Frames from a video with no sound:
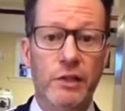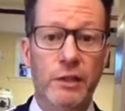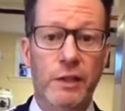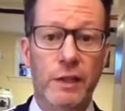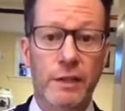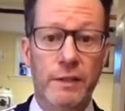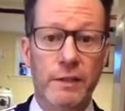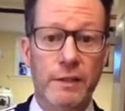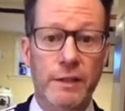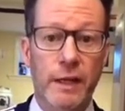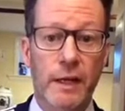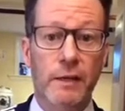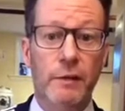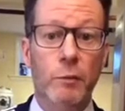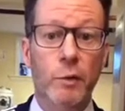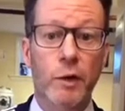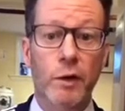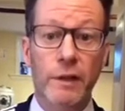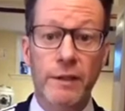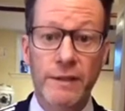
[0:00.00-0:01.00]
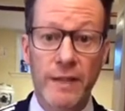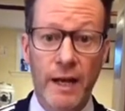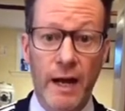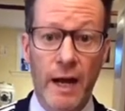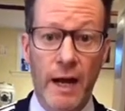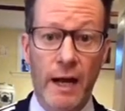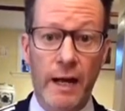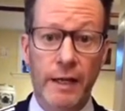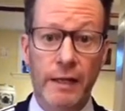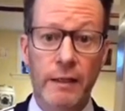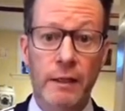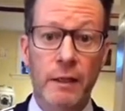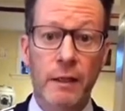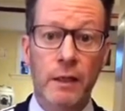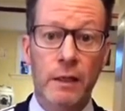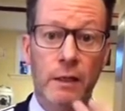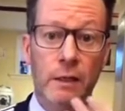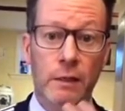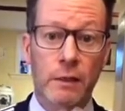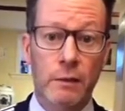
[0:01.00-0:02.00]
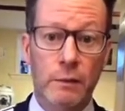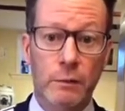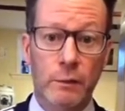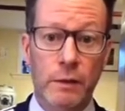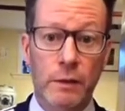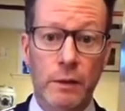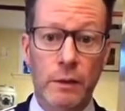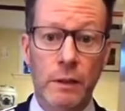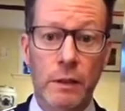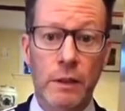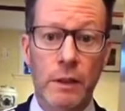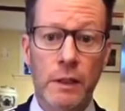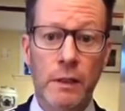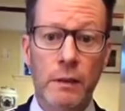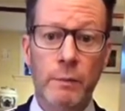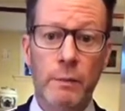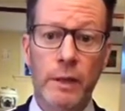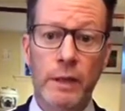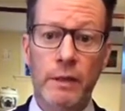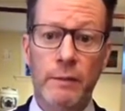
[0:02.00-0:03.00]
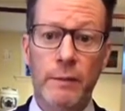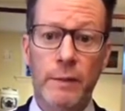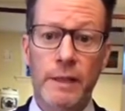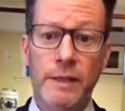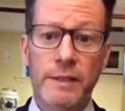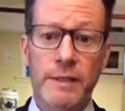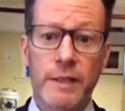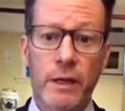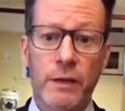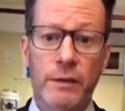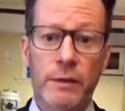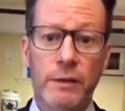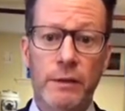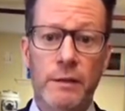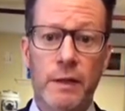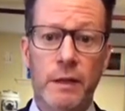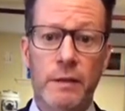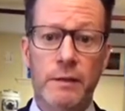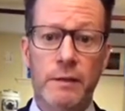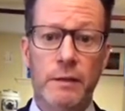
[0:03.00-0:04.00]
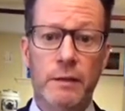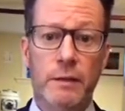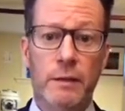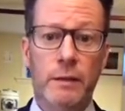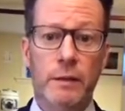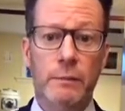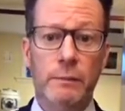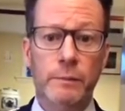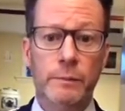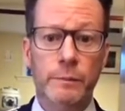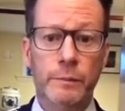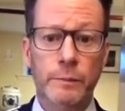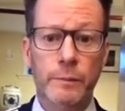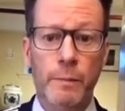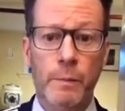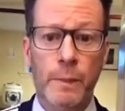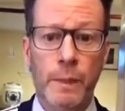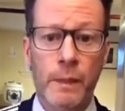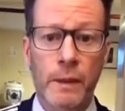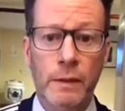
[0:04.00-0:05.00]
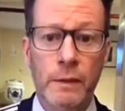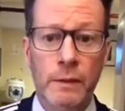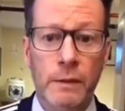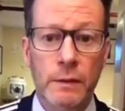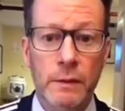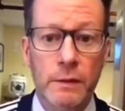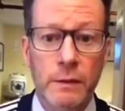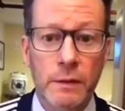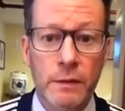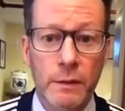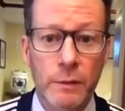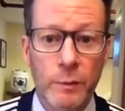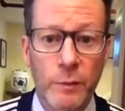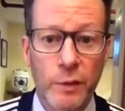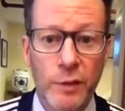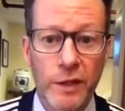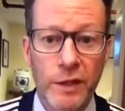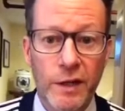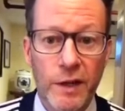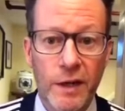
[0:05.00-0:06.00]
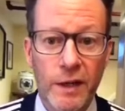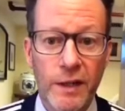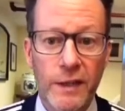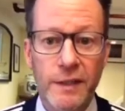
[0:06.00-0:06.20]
I decided to wear a tie with a little bit of my Southie tuxedo. Morning, Carla.